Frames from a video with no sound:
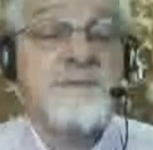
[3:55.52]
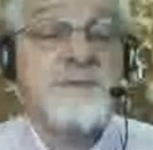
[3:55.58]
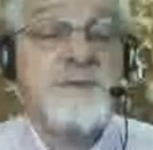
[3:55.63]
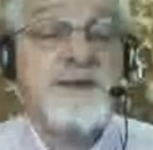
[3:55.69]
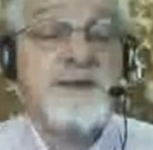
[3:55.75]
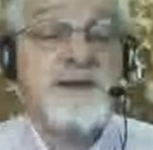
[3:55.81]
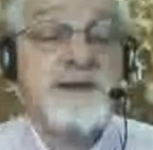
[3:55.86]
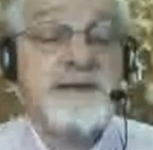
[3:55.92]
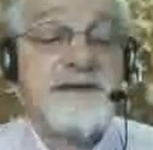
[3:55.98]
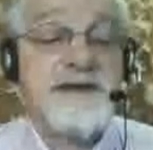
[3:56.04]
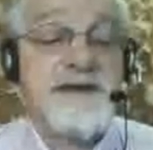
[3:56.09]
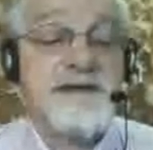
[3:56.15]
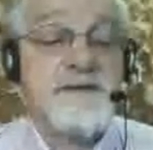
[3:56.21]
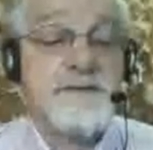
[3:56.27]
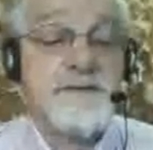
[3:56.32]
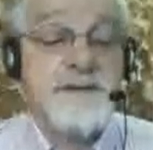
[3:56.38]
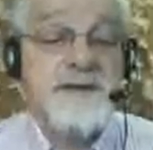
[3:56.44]
bit
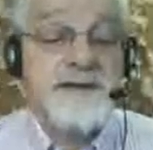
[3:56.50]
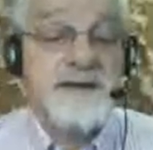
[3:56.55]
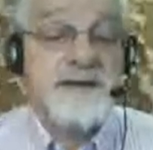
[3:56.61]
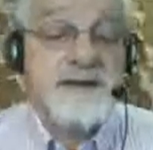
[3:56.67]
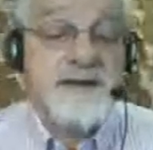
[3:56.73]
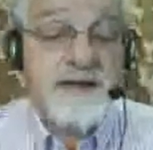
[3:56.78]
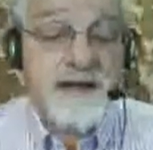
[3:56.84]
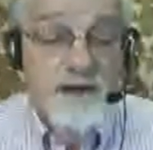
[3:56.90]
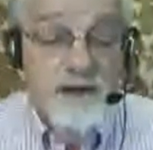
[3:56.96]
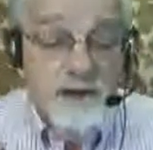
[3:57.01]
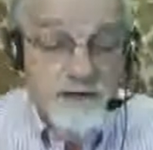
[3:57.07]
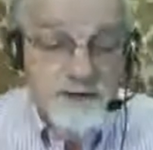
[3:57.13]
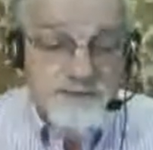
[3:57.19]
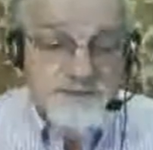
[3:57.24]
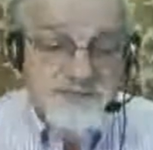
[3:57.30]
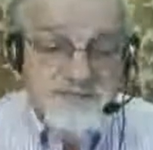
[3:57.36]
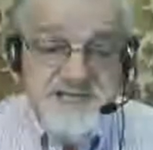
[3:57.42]
now
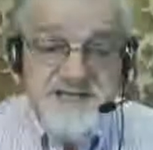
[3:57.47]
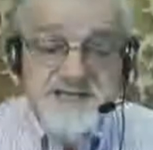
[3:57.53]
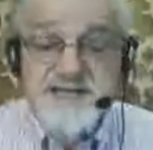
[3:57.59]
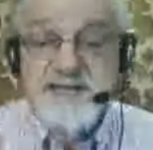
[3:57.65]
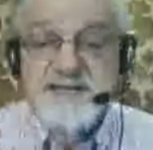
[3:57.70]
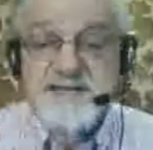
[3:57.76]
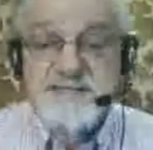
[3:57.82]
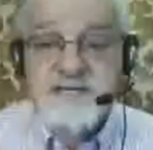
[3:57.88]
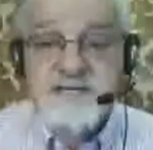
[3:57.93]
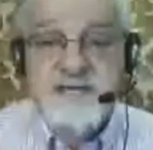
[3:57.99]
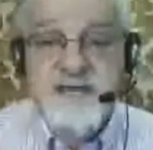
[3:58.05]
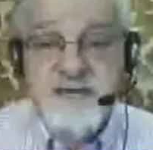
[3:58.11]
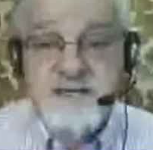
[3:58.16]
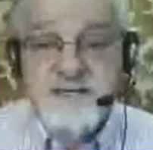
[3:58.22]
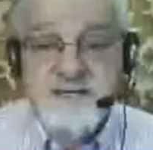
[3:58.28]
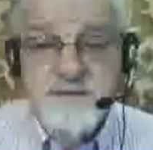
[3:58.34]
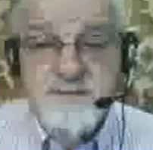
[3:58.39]
rsync has a
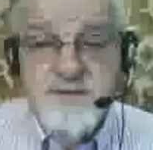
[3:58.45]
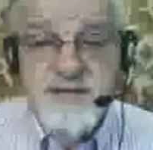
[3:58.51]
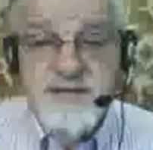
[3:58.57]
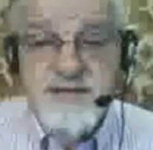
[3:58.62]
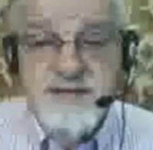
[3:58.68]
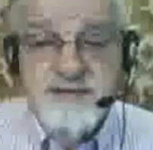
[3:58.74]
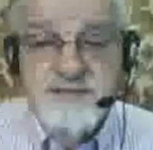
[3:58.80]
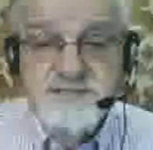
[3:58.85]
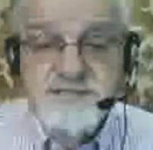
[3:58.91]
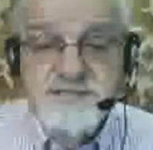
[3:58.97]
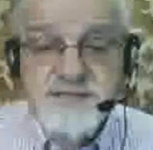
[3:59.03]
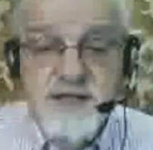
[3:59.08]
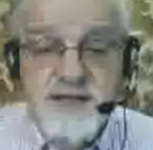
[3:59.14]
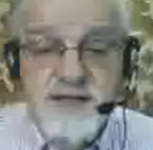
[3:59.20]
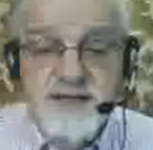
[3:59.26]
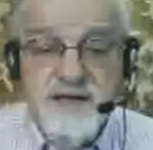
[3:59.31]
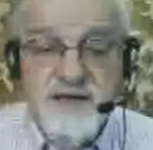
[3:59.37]
lot of commands,
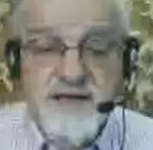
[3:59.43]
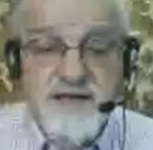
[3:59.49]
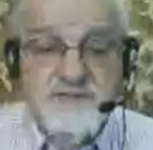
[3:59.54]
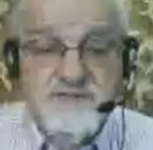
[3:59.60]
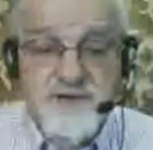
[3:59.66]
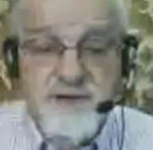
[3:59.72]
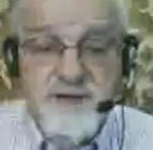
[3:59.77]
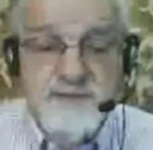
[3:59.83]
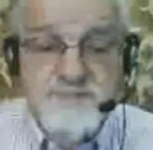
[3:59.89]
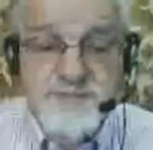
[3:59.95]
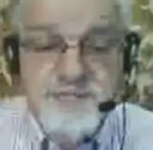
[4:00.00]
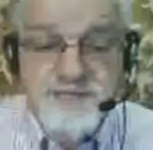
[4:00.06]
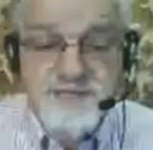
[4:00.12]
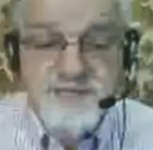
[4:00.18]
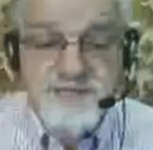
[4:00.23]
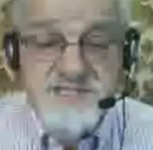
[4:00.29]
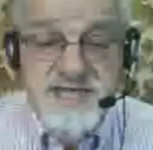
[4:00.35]
a lot of options,